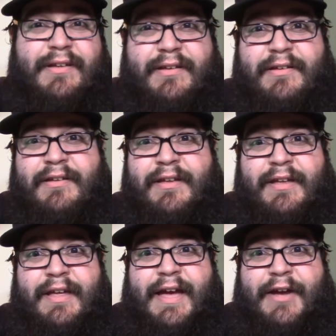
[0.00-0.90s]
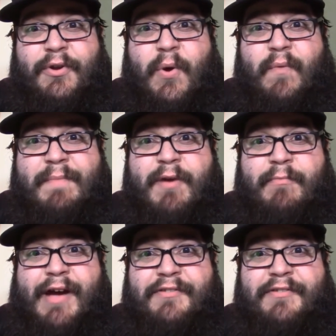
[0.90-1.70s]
I don't remember.